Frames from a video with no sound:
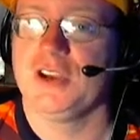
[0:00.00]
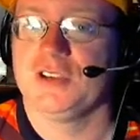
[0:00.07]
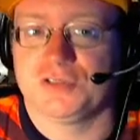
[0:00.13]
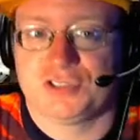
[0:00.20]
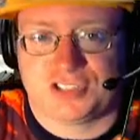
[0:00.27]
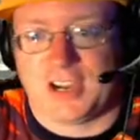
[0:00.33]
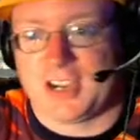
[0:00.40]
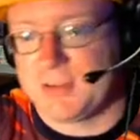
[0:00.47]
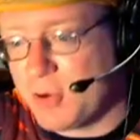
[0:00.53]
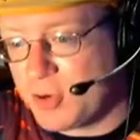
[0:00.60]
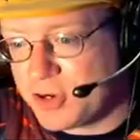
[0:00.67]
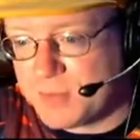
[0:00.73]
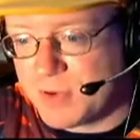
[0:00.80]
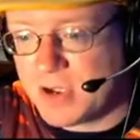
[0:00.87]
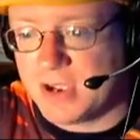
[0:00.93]
shiny
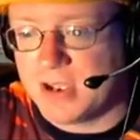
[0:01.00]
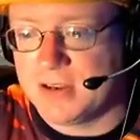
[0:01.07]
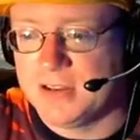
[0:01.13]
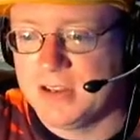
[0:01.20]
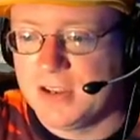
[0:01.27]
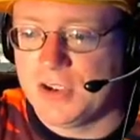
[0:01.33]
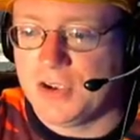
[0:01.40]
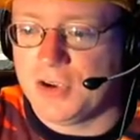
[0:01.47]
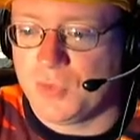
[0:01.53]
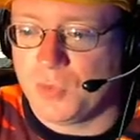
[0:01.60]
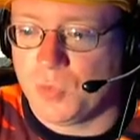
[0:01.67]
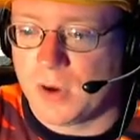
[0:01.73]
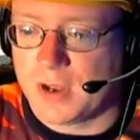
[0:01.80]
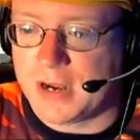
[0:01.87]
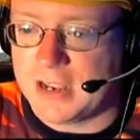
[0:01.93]
Pokemon,
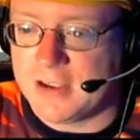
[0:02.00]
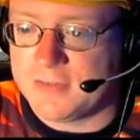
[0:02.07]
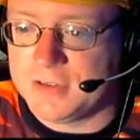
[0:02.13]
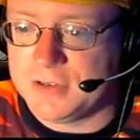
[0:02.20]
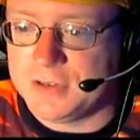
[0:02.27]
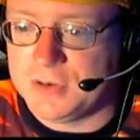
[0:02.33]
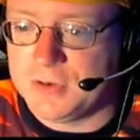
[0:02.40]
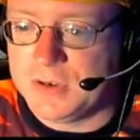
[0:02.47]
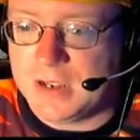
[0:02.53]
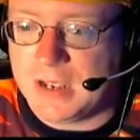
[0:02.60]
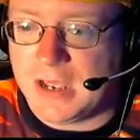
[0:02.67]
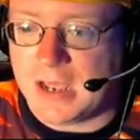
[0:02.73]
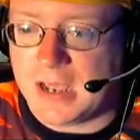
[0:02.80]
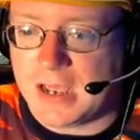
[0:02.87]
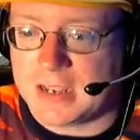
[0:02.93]
what have you.
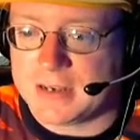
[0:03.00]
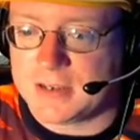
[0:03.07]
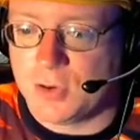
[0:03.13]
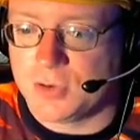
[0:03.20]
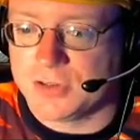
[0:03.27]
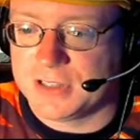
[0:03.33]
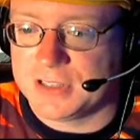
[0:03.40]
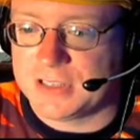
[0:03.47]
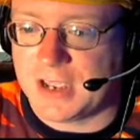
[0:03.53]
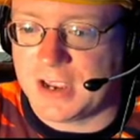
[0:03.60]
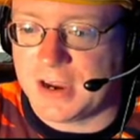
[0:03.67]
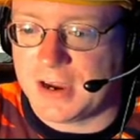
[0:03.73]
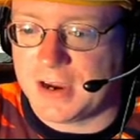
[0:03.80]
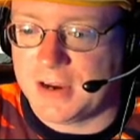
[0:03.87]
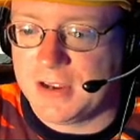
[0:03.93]
I don't really
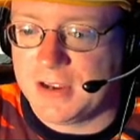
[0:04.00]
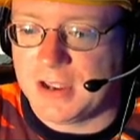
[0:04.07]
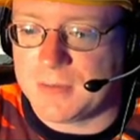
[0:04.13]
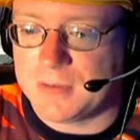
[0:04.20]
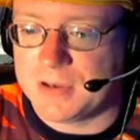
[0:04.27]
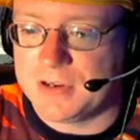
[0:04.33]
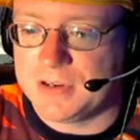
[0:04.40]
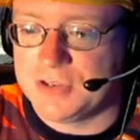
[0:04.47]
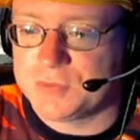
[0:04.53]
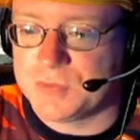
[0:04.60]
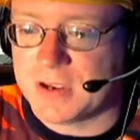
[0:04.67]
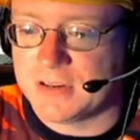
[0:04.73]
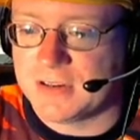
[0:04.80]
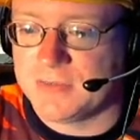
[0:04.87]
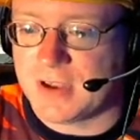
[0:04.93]
care. I'm gonna use
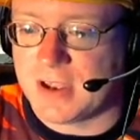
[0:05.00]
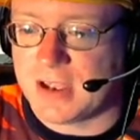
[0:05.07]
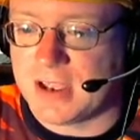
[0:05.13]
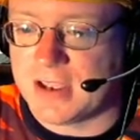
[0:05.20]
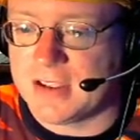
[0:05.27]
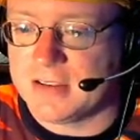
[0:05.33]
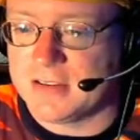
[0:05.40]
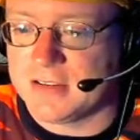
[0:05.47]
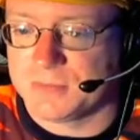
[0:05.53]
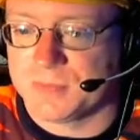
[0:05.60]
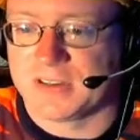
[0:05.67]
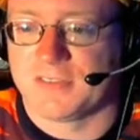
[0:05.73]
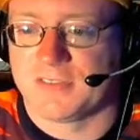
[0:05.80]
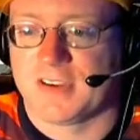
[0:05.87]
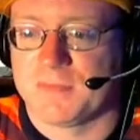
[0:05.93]
my revive, or
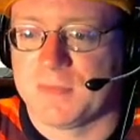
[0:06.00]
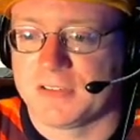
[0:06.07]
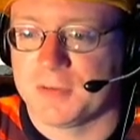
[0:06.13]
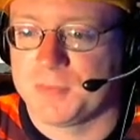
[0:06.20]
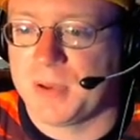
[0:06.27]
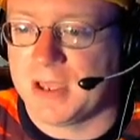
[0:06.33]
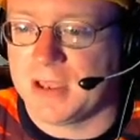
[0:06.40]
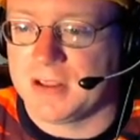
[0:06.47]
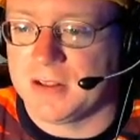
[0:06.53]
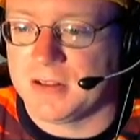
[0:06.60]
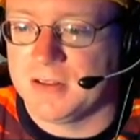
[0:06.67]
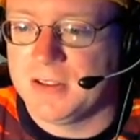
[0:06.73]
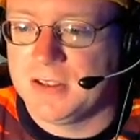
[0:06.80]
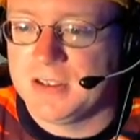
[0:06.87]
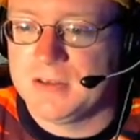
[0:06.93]
my revive, my repel,
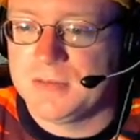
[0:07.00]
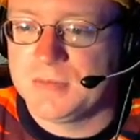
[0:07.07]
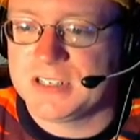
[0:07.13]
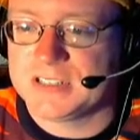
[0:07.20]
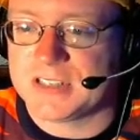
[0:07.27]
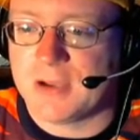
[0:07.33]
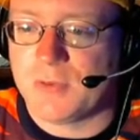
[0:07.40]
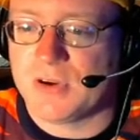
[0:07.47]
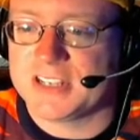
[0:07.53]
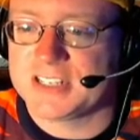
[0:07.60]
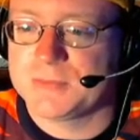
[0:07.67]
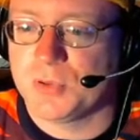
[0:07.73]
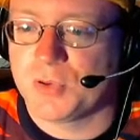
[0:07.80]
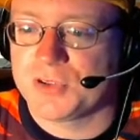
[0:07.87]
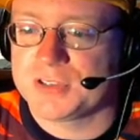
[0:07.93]
because I want to
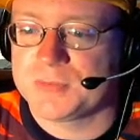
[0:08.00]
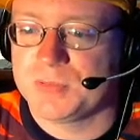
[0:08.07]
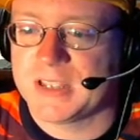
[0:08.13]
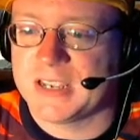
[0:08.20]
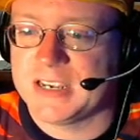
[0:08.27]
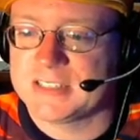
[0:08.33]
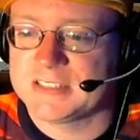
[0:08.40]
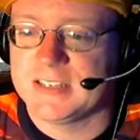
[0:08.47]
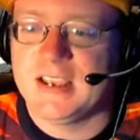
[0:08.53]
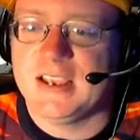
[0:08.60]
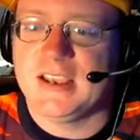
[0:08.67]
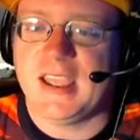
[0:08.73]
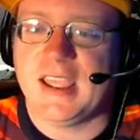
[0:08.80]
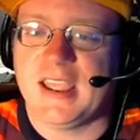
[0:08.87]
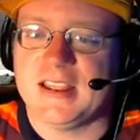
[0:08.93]
explore this place.
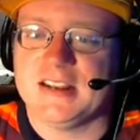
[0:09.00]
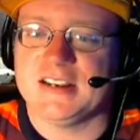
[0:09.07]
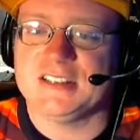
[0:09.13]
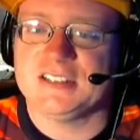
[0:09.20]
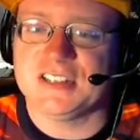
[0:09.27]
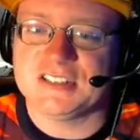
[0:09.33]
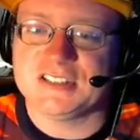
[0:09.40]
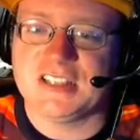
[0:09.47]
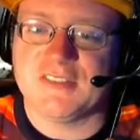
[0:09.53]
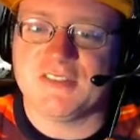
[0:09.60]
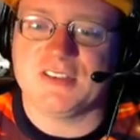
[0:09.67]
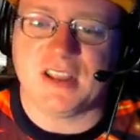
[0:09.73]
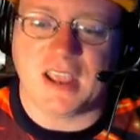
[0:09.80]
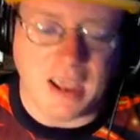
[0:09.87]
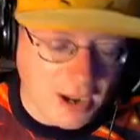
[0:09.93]
And just
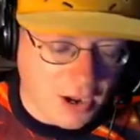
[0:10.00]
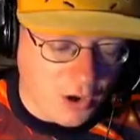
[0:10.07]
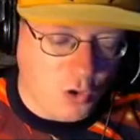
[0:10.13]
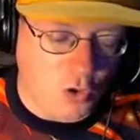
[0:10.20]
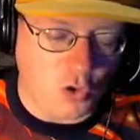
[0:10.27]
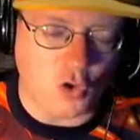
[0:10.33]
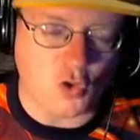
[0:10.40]
given how